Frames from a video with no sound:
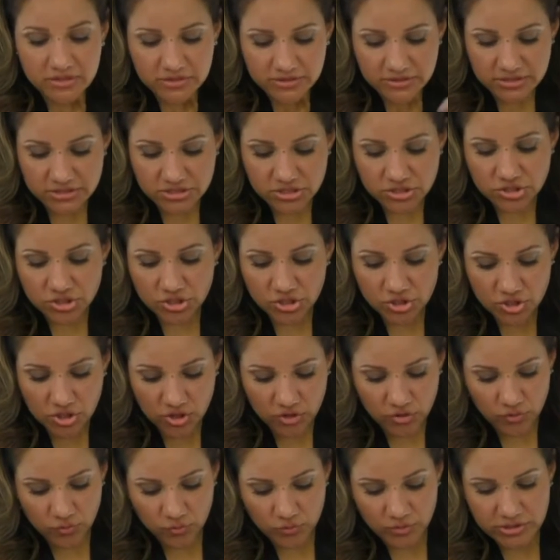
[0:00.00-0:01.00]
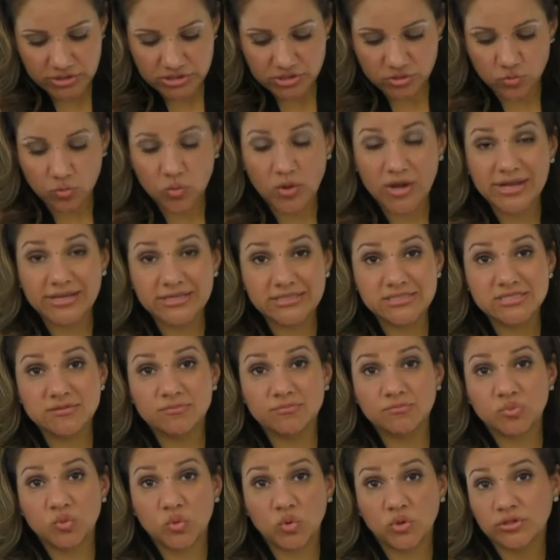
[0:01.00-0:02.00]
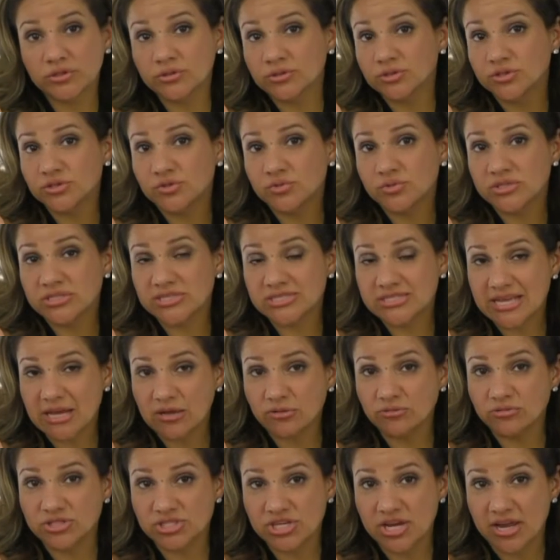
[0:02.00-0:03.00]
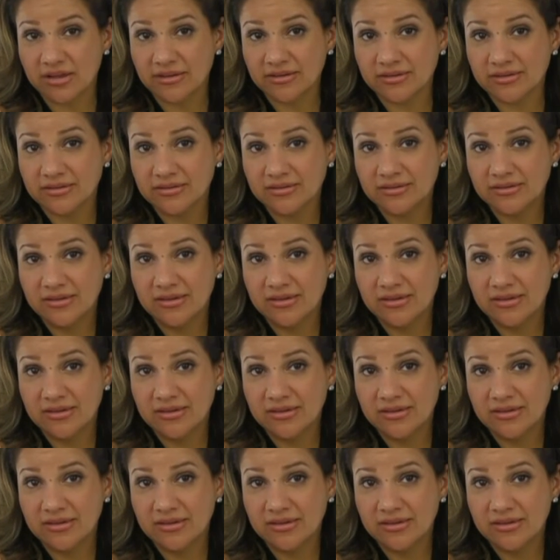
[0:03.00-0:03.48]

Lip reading: This is another reason why it's important to do a sound check.